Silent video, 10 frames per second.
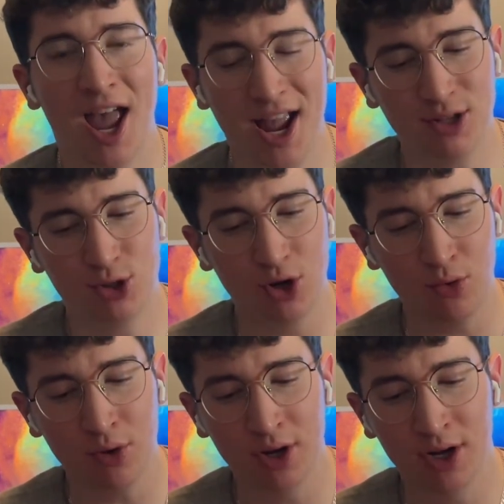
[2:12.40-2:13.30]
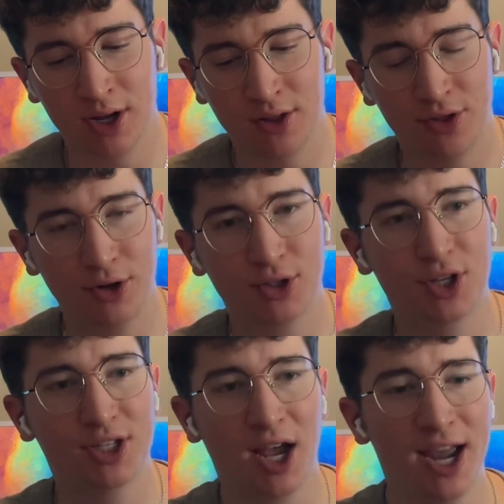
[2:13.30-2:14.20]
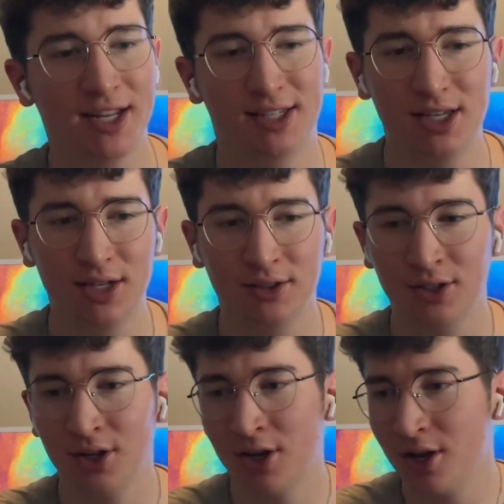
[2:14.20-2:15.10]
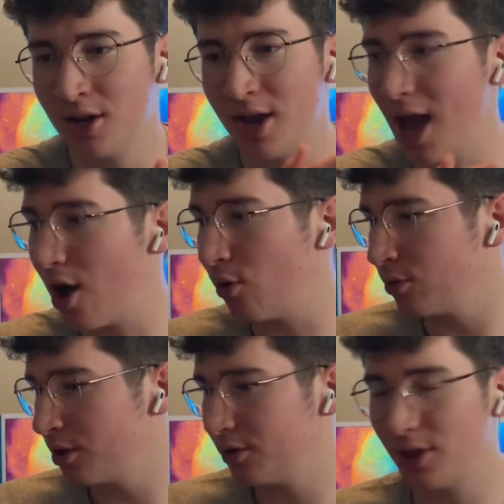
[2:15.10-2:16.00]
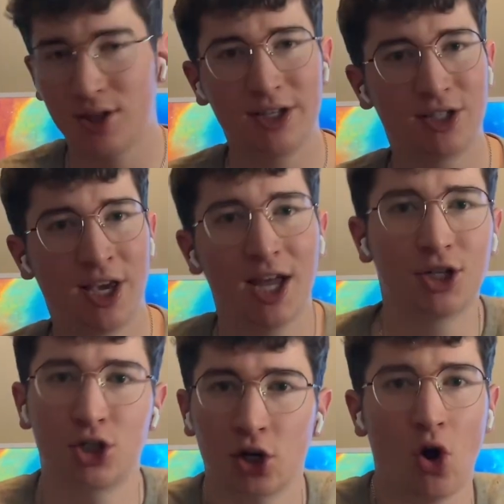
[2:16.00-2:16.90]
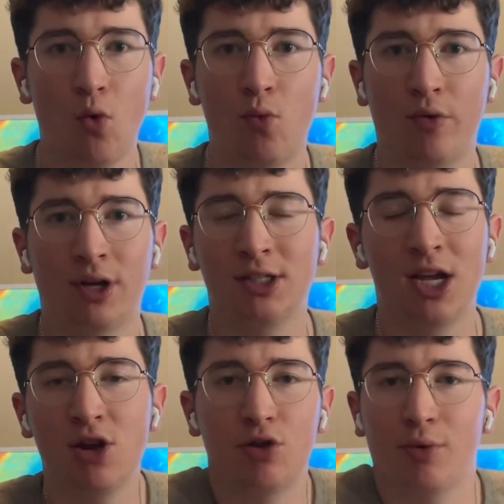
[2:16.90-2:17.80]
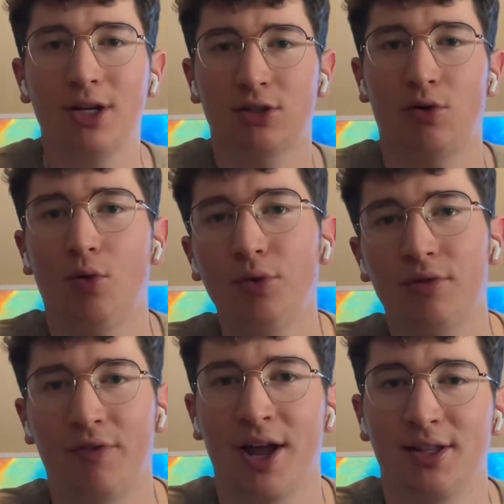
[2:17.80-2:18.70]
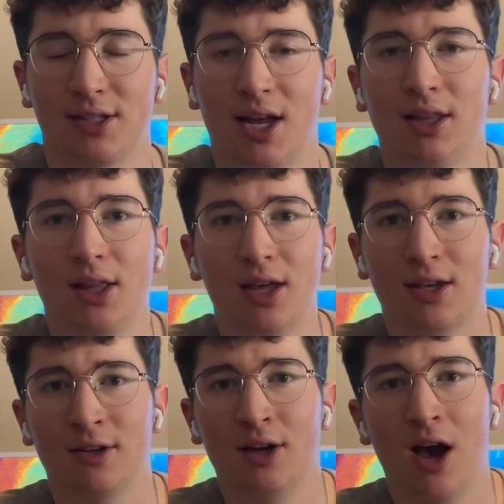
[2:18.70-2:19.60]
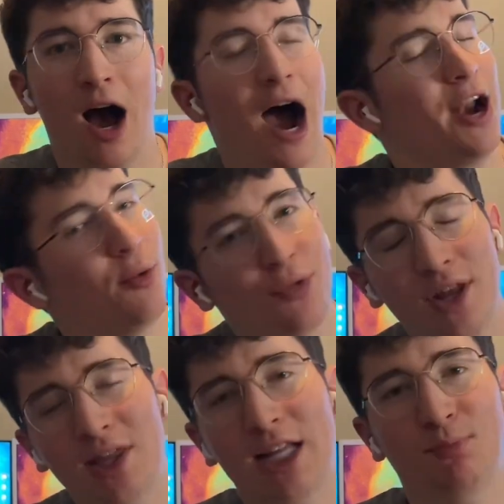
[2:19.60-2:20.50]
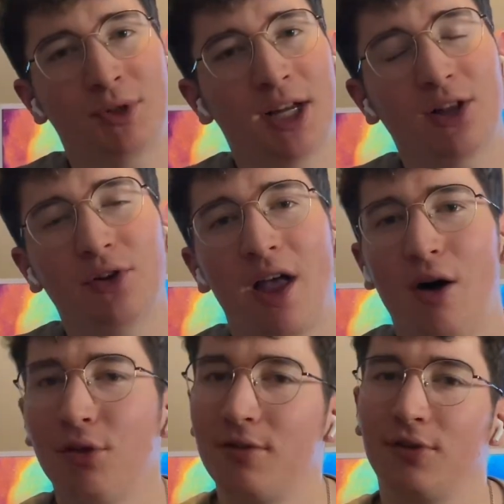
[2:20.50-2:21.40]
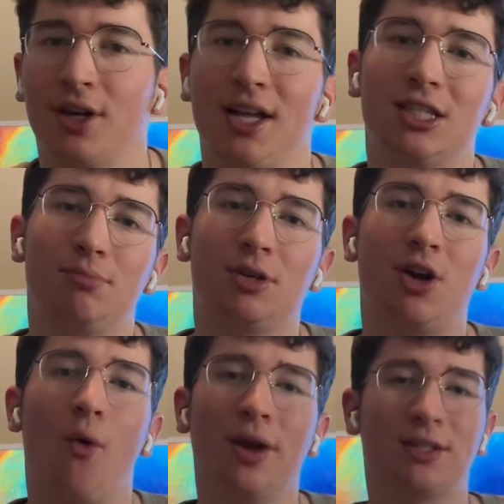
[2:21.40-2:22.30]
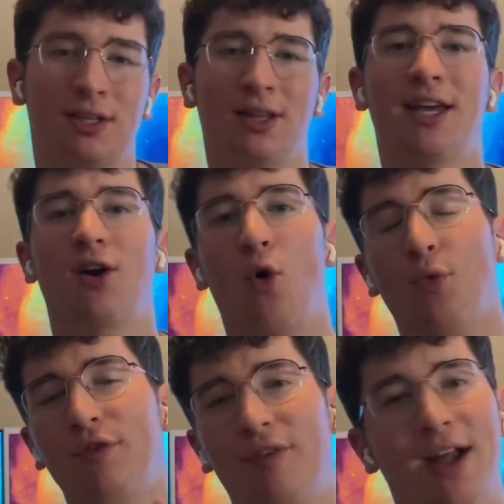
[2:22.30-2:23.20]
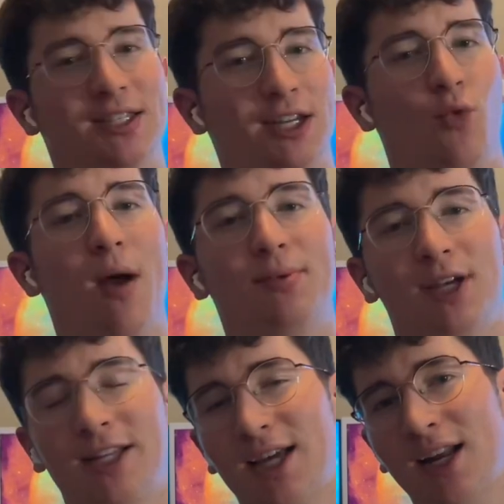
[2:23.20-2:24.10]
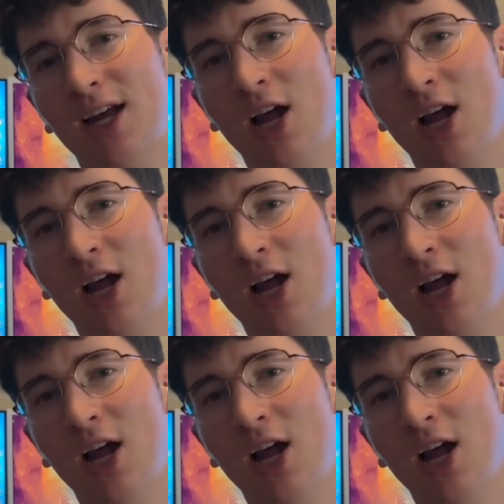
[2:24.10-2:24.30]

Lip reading: And so there's this idea now that these kids should go continue the rest on OnlyFans. And like, I don't think that's particularly healthy for kids to be going to like OnlyFans like websites at